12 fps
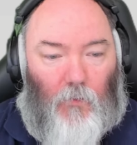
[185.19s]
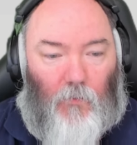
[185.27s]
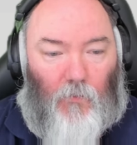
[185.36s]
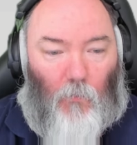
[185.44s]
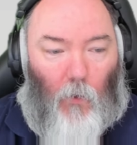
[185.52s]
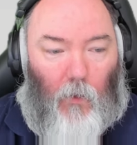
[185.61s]

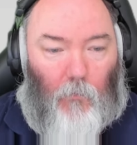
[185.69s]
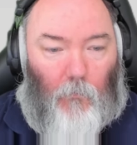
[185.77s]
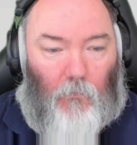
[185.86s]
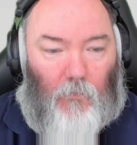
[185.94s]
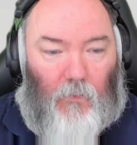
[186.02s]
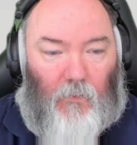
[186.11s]
Reduce the
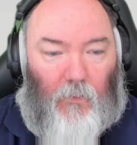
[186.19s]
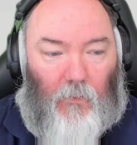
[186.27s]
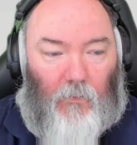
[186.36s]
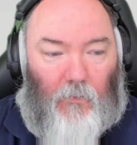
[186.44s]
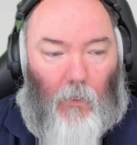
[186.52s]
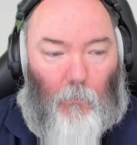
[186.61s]
weight,
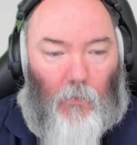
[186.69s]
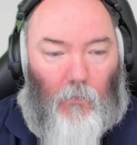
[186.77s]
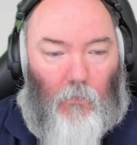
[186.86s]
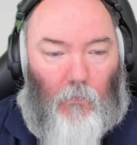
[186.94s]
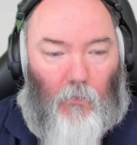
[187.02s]
sixteen step.